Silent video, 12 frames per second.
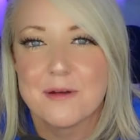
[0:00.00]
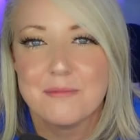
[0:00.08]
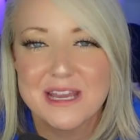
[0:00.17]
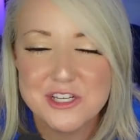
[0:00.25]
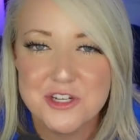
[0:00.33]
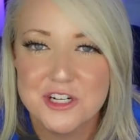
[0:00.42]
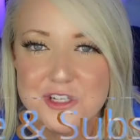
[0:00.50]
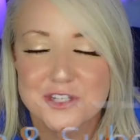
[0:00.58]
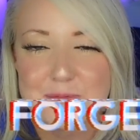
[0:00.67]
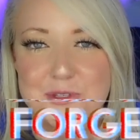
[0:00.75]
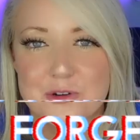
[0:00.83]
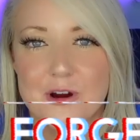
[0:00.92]
Make sure you're
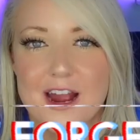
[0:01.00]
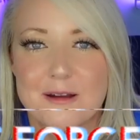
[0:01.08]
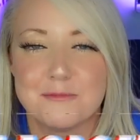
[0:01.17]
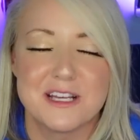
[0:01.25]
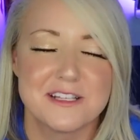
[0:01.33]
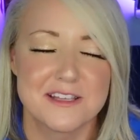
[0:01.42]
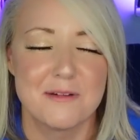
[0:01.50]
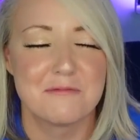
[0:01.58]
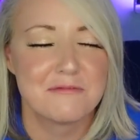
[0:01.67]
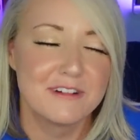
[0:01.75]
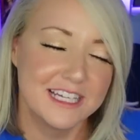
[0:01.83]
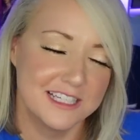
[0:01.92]
subscribed, because
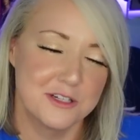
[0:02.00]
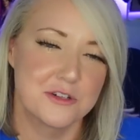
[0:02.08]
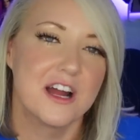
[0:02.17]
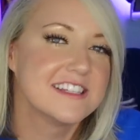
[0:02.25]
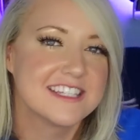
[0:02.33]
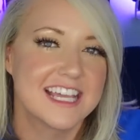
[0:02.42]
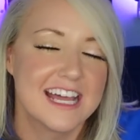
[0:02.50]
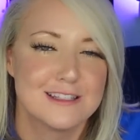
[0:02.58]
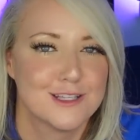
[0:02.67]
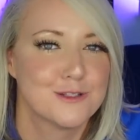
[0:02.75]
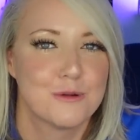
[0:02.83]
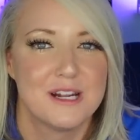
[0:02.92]
I'm really trying to get
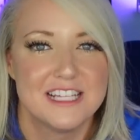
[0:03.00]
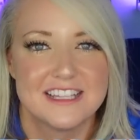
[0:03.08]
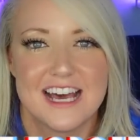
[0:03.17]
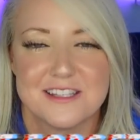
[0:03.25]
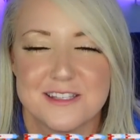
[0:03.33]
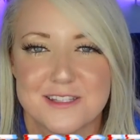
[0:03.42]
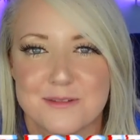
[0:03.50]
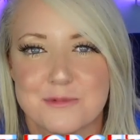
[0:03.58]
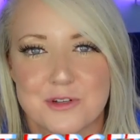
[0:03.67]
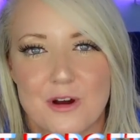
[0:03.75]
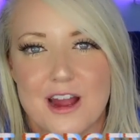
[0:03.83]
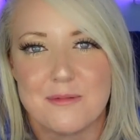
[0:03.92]
to 20,000
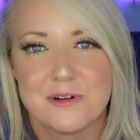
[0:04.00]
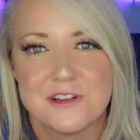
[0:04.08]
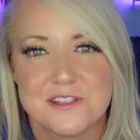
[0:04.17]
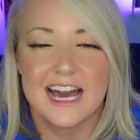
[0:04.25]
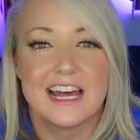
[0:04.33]
subscribers.